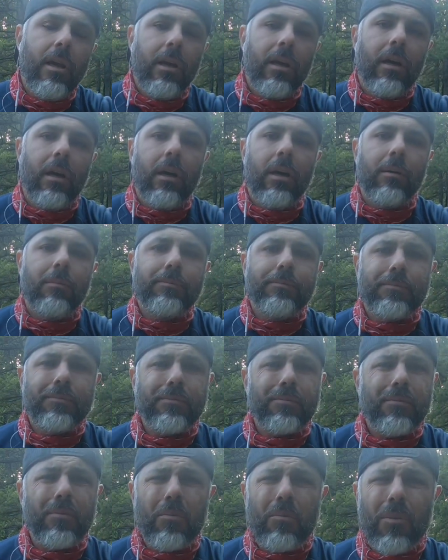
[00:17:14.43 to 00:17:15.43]

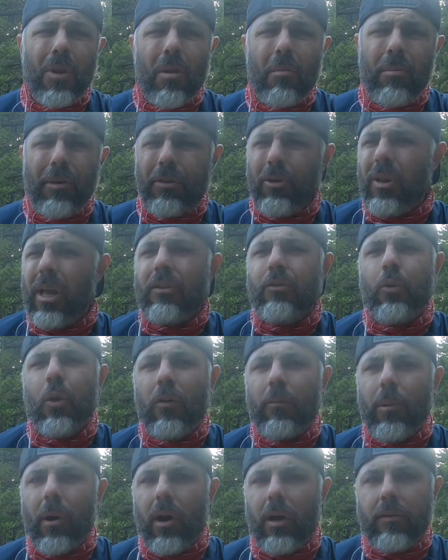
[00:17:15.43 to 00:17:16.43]
But they're like
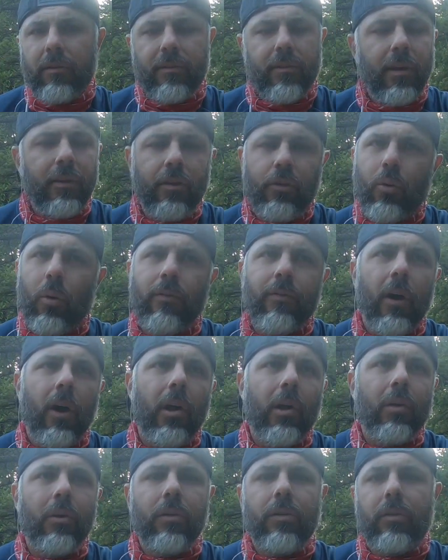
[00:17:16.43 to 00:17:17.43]
$12, $10 to
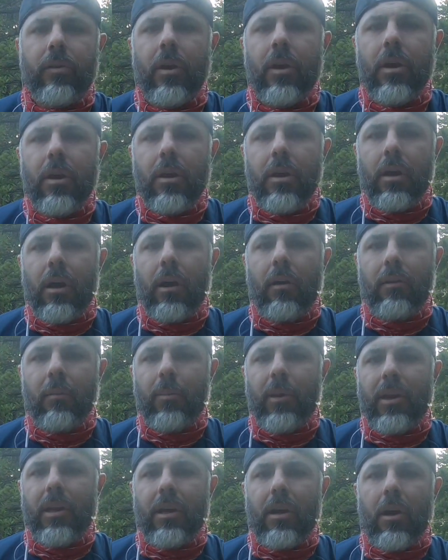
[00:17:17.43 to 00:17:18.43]
$12,
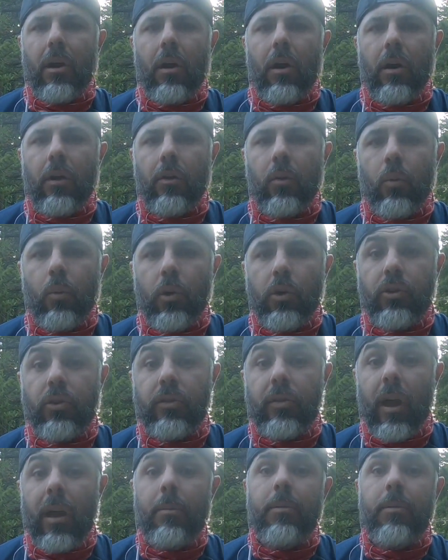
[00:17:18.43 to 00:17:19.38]
depending on which type